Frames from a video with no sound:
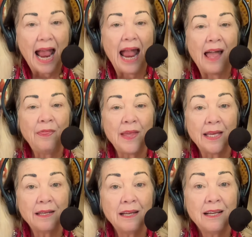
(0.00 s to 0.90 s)
and
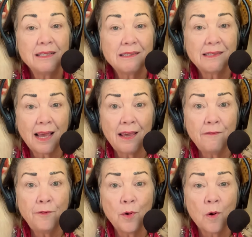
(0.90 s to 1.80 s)
then
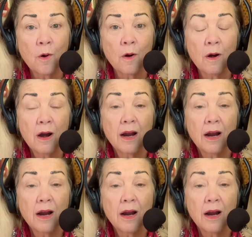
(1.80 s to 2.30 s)
save your